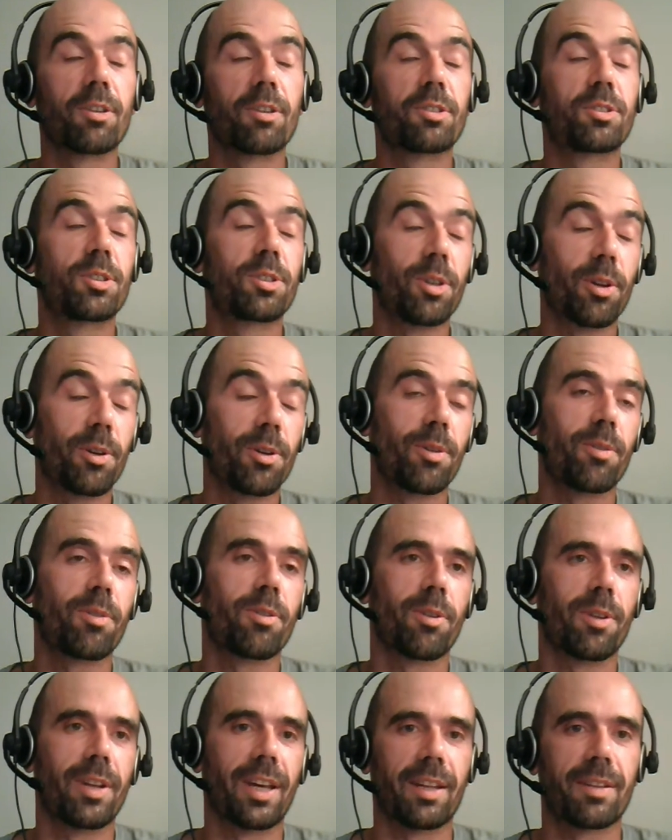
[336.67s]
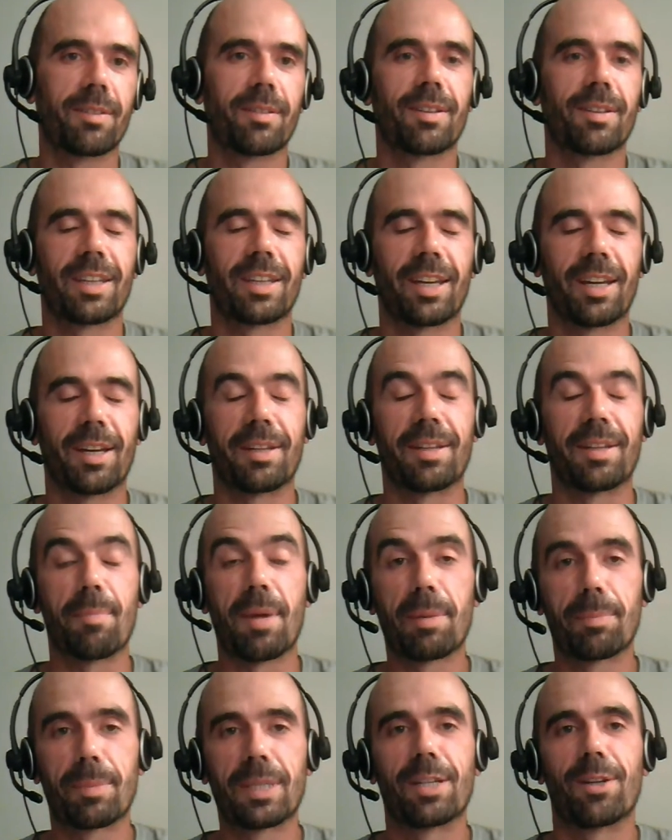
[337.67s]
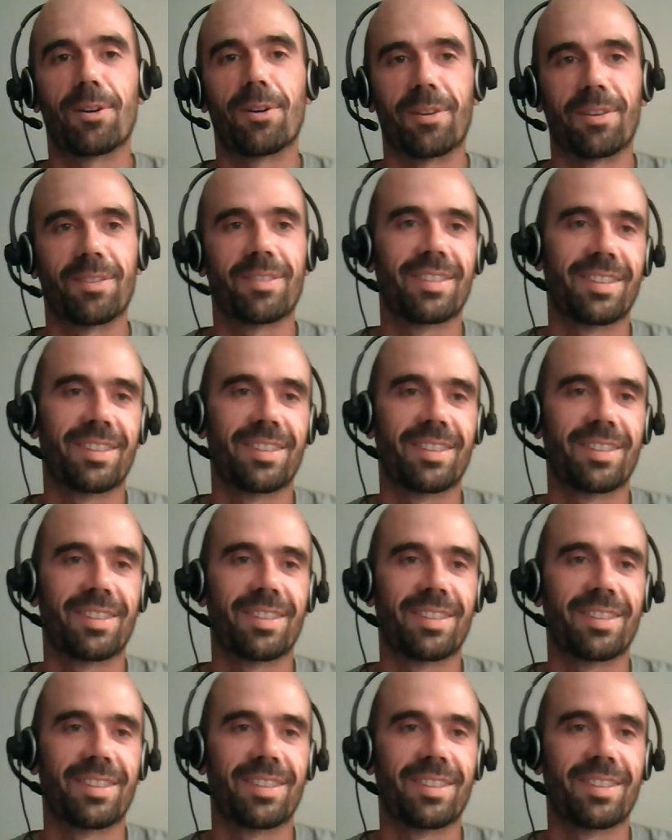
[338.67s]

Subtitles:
a tutorial for that. Yeah, that might be long.